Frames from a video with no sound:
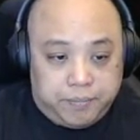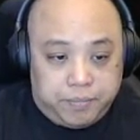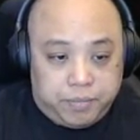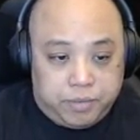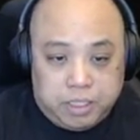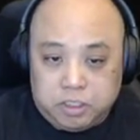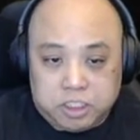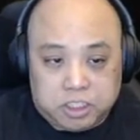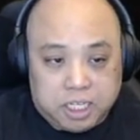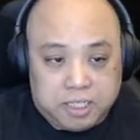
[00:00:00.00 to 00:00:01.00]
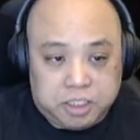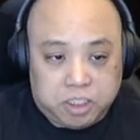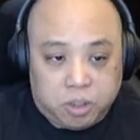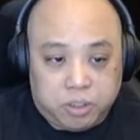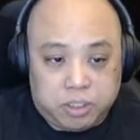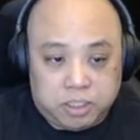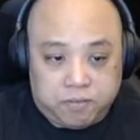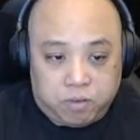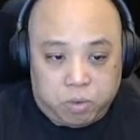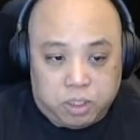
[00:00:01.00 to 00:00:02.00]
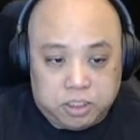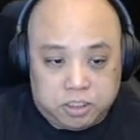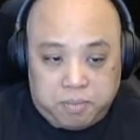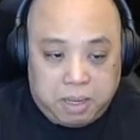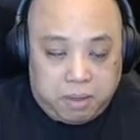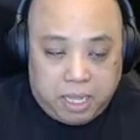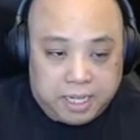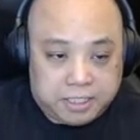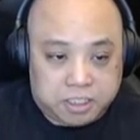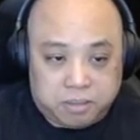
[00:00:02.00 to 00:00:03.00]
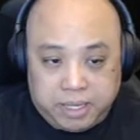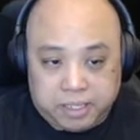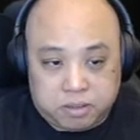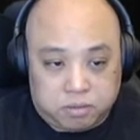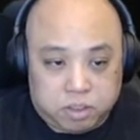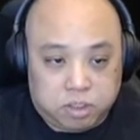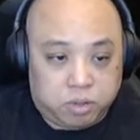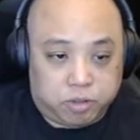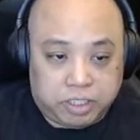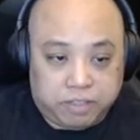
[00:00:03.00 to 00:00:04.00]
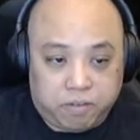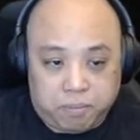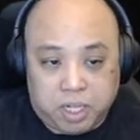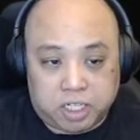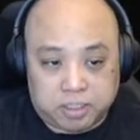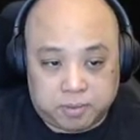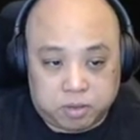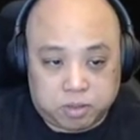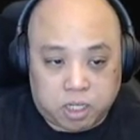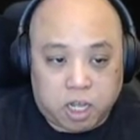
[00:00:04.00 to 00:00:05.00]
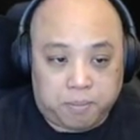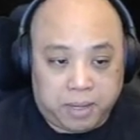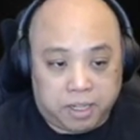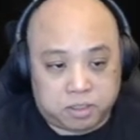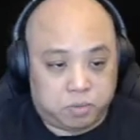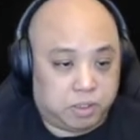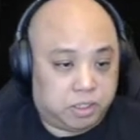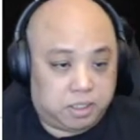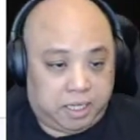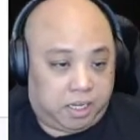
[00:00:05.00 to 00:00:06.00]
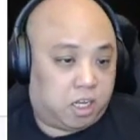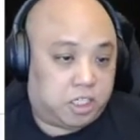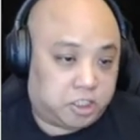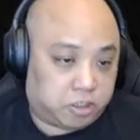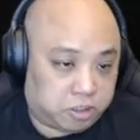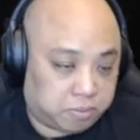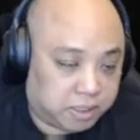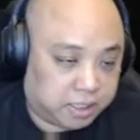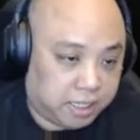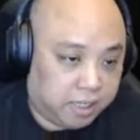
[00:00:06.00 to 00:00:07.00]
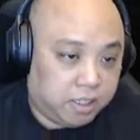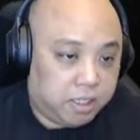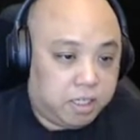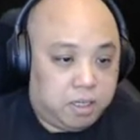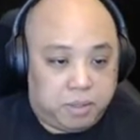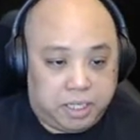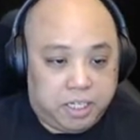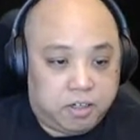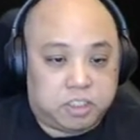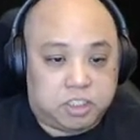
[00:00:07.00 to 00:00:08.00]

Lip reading: they're just kind of showing you the different ones to maybe ask you to make 2 or 3 different possible compounds with like oxygen or something like that. But here you're